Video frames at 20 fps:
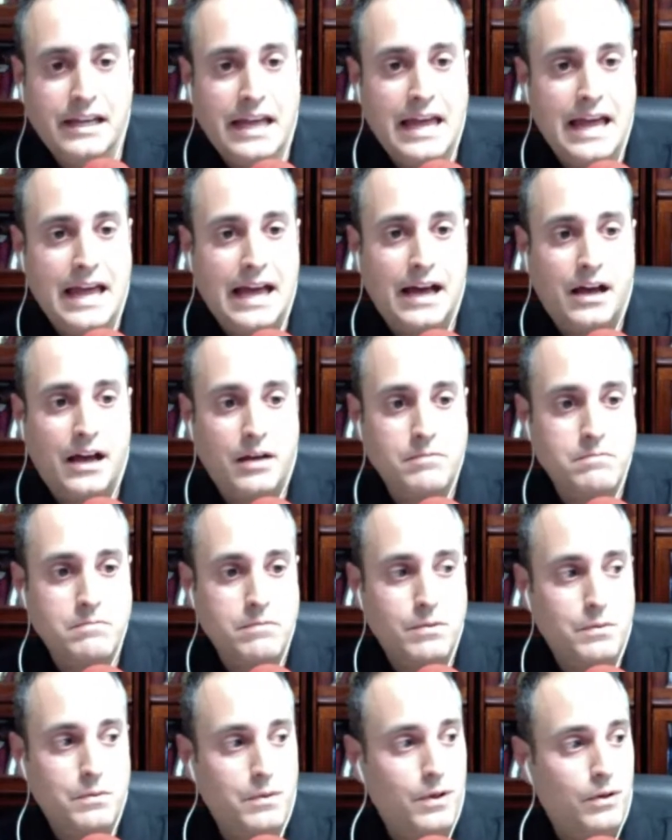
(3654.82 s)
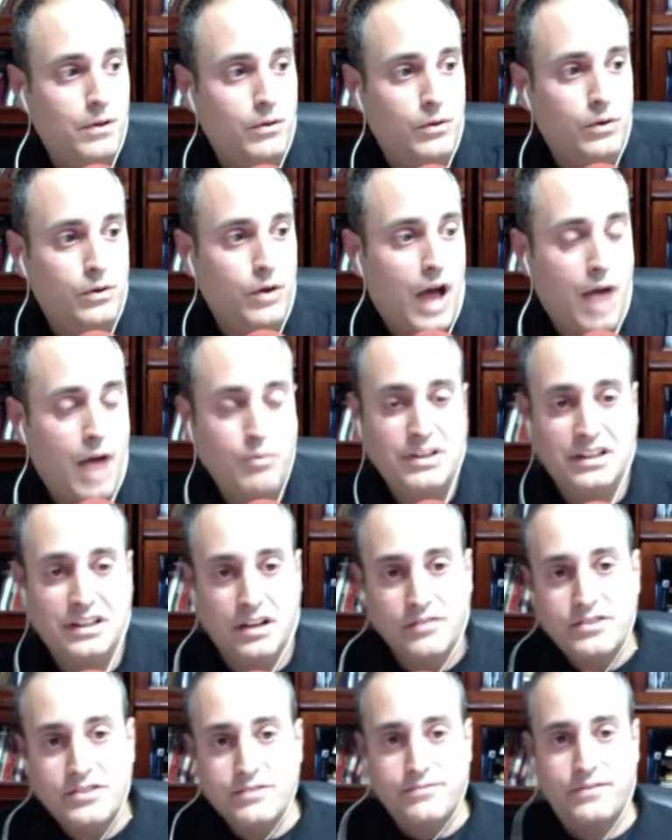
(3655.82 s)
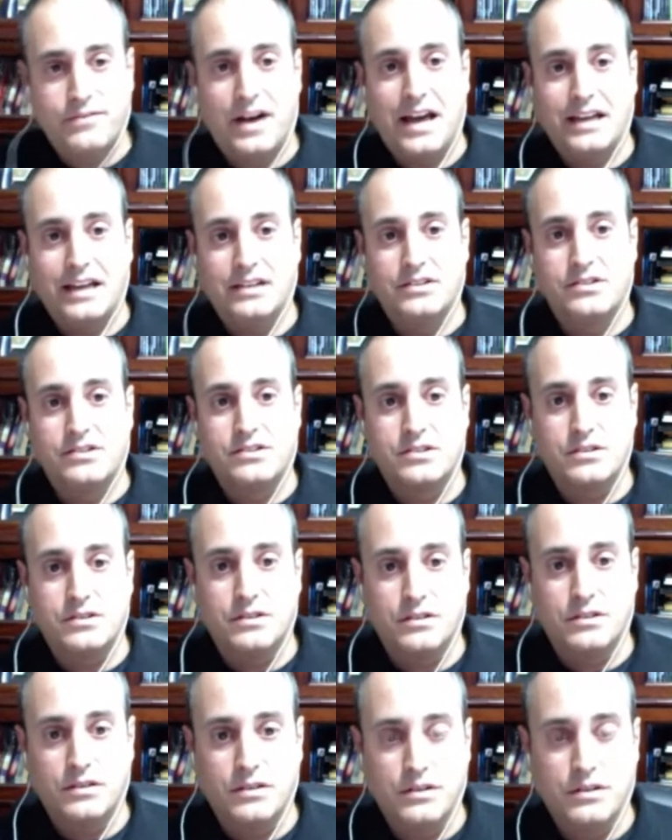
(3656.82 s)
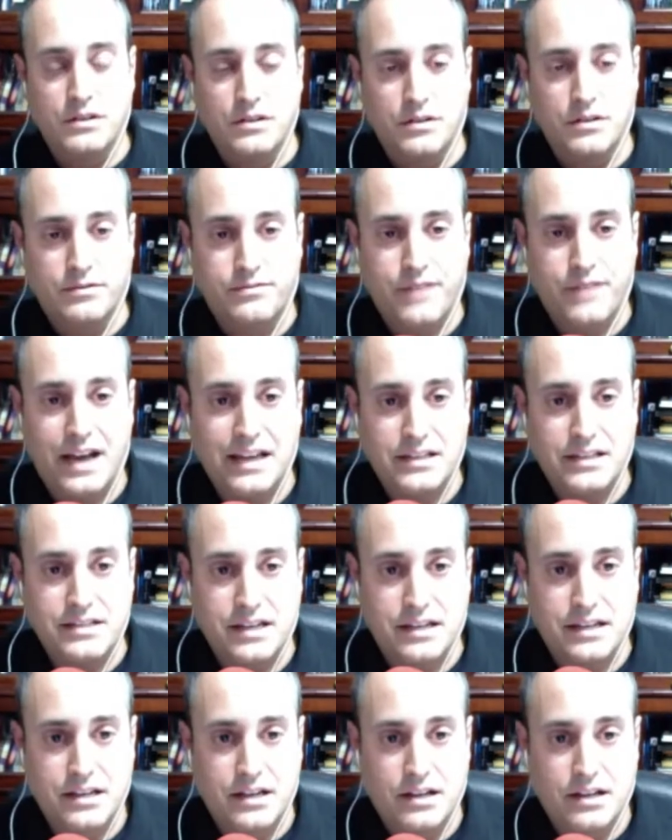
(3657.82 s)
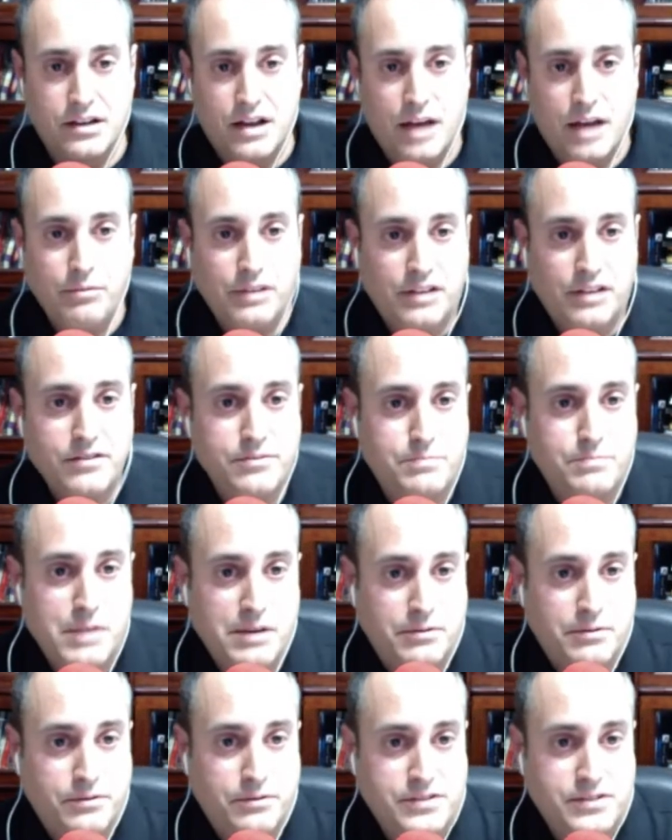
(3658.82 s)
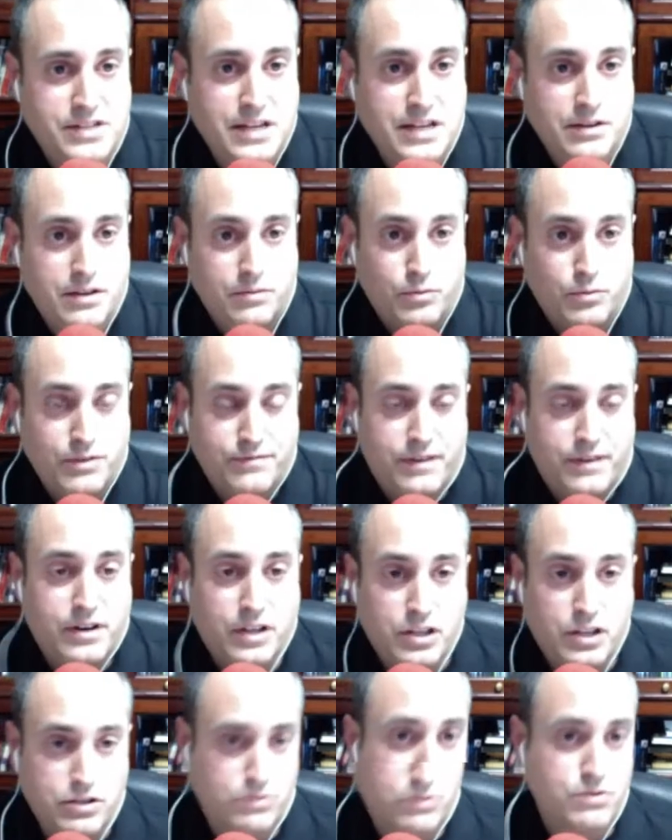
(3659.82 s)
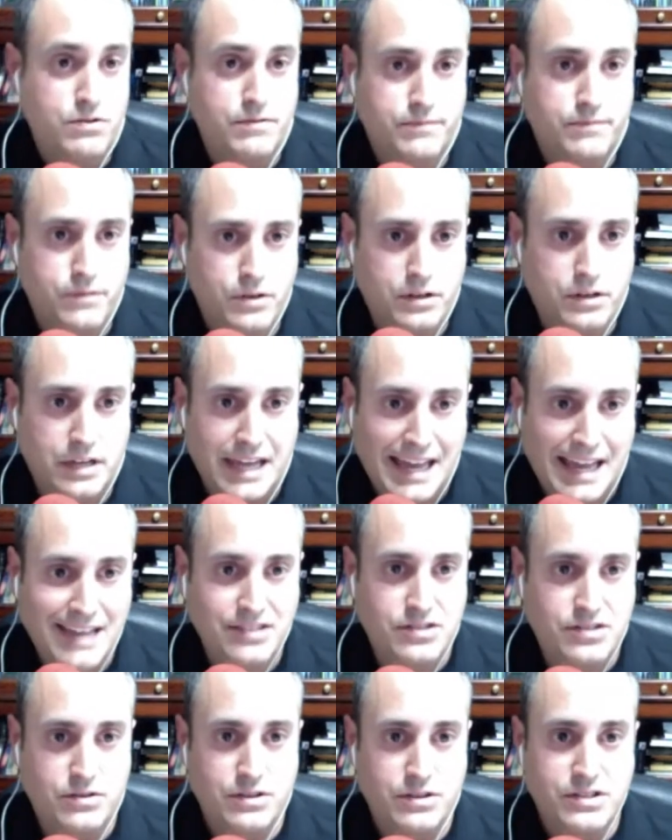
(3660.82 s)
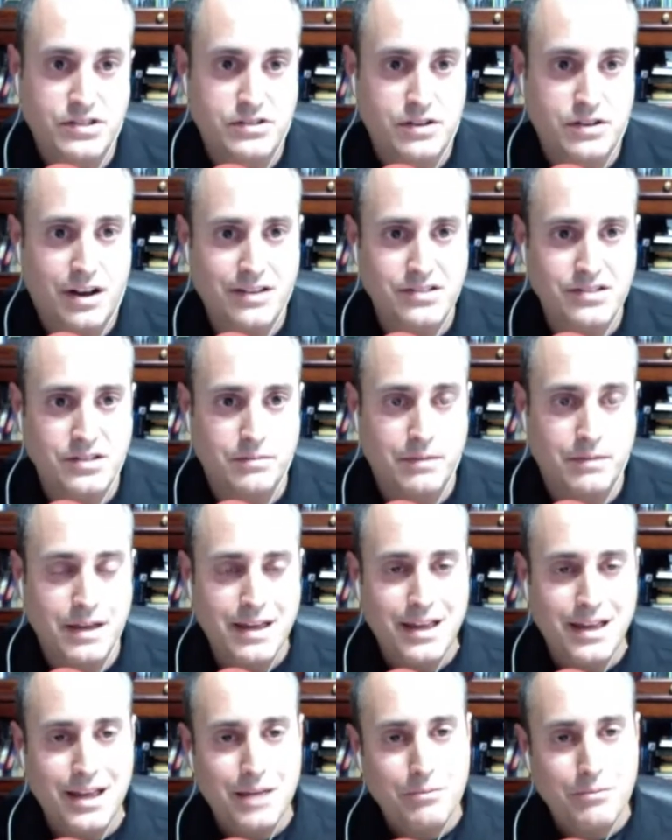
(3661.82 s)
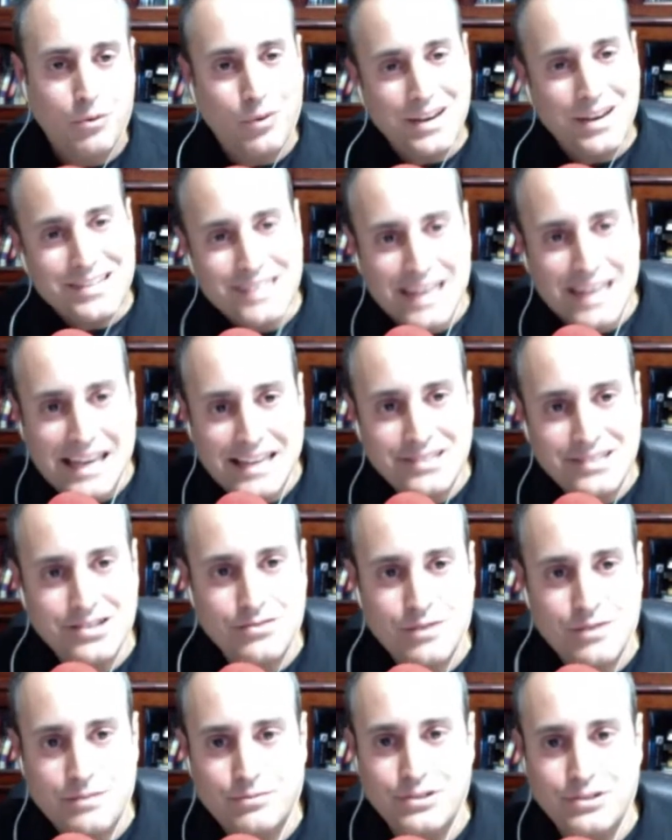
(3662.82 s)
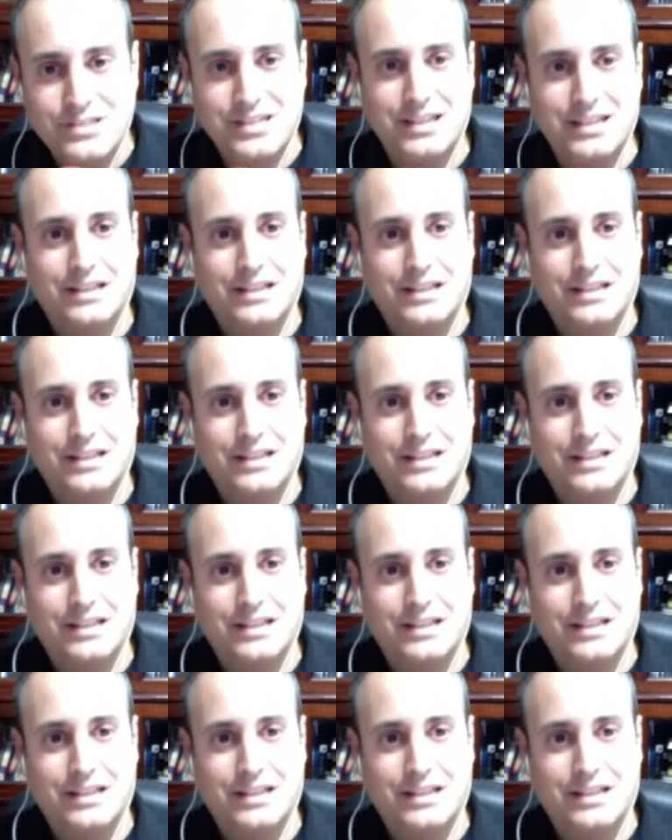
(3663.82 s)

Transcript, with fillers: Um, I would love to find find a, I would love to be able to say that we found a cure for cancer. This is awesome. But what does cancer represent?